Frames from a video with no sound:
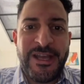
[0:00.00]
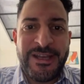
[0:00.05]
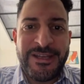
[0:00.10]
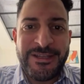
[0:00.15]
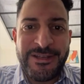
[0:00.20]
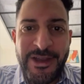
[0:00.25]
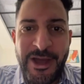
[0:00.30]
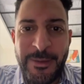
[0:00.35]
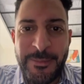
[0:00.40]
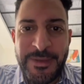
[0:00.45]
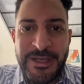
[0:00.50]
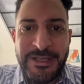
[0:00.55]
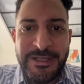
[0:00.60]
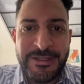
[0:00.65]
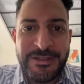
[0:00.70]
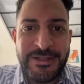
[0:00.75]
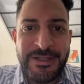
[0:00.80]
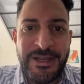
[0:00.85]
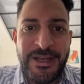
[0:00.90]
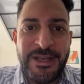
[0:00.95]
I cannot make
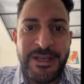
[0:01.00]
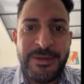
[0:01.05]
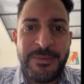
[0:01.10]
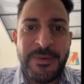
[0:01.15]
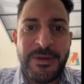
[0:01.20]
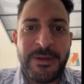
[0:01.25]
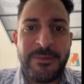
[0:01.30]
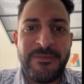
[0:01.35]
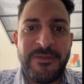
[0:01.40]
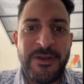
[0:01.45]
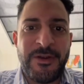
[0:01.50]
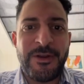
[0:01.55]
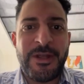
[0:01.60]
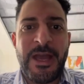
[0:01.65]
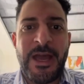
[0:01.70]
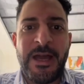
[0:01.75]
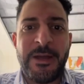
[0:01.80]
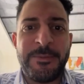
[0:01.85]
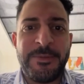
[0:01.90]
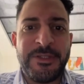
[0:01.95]
it today, but I'm very
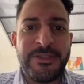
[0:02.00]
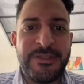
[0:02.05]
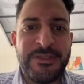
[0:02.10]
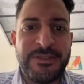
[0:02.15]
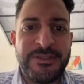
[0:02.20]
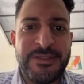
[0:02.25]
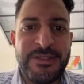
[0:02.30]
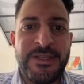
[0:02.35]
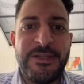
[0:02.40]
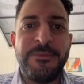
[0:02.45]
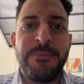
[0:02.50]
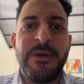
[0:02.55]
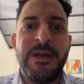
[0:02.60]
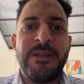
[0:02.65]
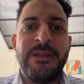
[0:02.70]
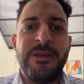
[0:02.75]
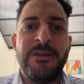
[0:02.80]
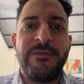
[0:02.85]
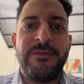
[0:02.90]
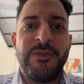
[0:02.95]
happy to see
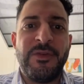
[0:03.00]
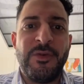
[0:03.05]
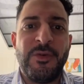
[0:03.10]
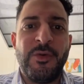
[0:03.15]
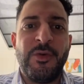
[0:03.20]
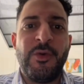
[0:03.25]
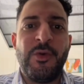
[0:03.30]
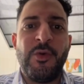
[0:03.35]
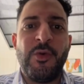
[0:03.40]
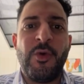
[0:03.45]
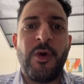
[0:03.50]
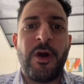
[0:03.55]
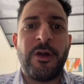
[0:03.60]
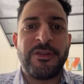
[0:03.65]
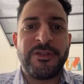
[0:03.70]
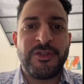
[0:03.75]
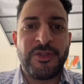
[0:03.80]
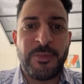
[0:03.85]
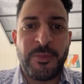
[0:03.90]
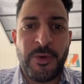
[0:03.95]
many of you who are
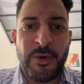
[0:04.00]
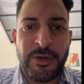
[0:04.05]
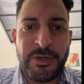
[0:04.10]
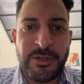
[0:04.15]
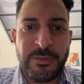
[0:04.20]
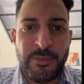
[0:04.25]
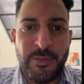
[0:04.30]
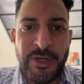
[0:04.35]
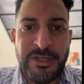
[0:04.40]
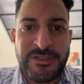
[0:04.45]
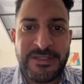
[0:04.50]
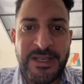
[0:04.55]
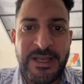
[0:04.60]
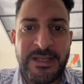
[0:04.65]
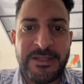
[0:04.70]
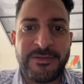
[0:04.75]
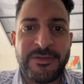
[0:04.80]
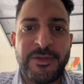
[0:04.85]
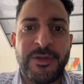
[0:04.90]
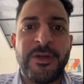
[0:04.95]
supporting breast
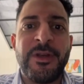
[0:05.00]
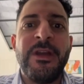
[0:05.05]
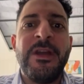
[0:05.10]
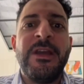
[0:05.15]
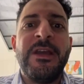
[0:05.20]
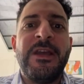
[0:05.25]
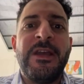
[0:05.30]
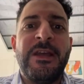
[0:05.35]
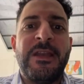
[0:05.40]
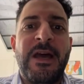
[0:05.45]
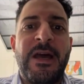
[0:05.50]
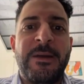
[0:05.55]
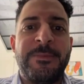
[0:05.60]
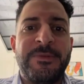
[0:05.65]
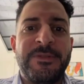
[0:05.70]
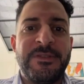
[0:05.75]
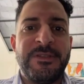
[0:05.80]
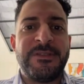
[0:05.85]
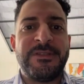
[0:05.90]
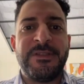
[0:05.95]
cancer and
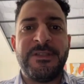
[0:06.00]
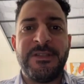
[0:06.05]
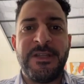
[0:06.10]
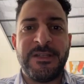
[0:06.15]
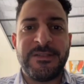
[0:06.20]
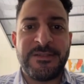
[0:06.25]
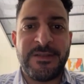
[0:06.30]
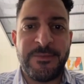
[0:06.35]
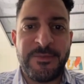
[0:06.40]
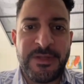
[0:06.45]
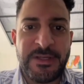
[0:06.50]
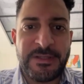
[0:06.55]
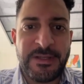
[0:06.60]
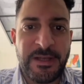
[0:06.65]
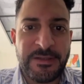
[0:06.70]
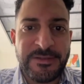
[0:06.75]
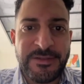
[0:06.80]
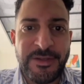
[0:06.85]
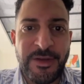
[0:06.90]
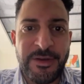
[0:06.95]
happy to see that something
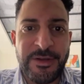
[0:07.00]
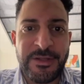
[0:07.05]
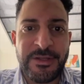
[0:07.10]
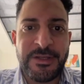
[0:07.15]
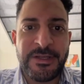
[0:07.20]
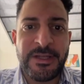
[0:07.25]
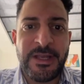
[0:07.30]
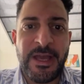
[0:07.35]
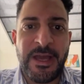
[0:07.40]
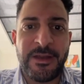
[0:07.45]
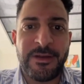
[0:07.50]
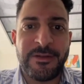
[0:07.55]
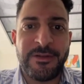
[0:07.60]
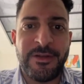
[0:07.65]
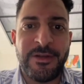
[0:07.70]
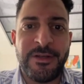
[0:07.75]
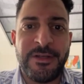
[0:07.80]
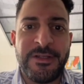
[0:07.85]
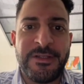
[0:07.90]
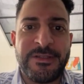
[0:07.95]
that started in
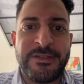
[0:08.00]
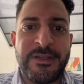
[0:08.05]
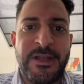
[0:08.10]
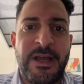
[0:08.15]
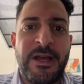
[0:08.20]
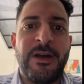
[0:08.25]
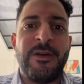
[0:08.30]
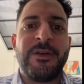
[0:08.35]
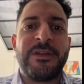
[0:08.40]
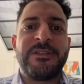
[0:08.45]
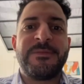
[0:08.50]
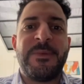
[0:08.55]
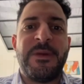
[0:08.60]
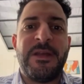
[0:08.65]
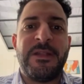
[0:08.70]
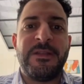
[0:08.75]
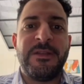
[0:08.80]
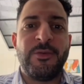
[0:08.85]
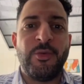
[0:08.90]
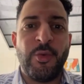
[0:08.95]
Canada is now
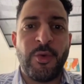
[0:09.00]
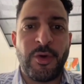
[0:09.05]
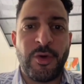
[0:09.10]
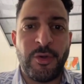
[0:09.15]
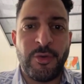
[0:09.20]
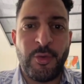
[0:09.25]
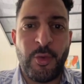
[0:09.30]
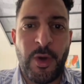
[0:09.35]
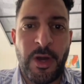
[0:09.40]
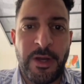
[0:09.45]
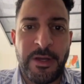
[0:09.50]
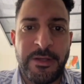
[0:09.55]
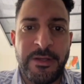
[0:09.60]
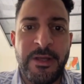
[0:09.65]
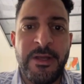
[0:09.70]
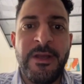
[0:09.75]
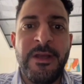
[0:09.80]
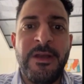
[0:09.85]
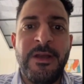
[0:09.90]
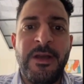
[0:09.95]
expanded worldwide.
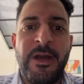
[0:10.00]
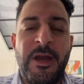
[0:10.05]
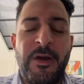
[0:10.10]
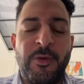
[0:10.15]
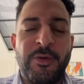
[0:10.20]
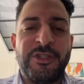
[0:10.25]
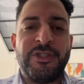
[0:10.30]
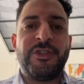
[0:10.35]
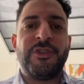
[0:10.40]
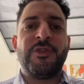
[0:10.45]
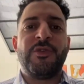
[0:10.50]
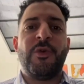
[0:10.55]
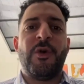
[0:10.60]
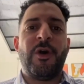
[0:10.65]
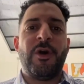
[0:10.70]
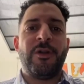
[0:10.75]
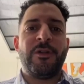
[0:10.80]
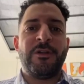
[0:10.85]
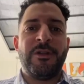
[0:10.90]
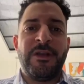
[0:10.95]
I wish you
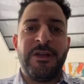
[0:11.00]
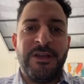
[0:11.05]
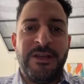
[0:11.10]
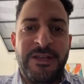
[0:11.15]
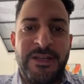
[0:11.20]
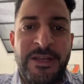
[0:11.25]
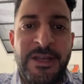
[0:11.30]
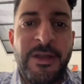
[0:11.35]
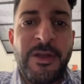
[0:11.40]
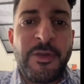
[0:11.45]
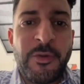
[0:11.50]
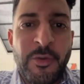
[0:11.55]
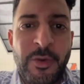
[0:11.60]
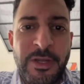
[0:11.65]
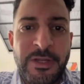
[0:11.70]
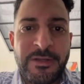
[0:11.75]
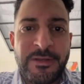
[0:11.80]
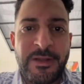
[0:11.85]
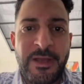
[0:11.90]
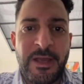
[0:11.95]
all a
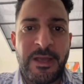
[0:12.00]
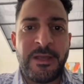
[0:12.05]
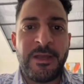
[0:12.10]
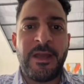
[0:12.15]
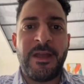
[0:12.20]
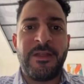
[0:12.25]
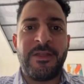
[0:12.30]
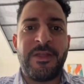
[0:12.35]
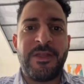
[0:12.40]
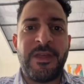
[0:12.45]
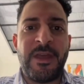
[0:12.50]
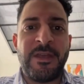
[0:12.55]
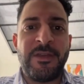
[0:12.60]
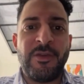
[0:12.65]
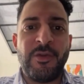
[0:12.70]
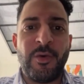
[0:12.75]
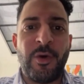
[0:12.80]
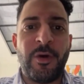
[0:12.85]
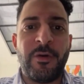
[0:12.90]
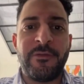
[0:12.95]
great day and thank
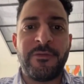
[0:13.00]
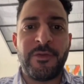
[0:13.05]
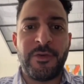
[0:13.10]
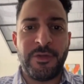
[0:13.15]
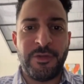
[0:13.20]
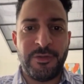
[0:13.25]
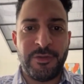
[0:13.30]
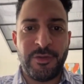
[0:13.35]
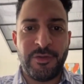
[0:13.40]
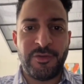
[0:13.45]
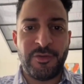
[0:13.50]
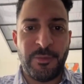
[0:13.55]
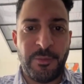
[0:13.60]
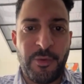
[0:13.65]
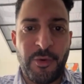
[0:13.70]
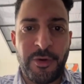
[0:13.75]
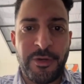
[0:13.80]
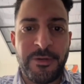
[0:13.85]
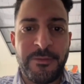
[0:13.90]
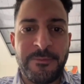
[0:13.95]
you all for your
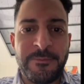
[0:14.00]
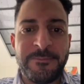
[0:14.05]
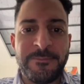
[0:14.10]
support.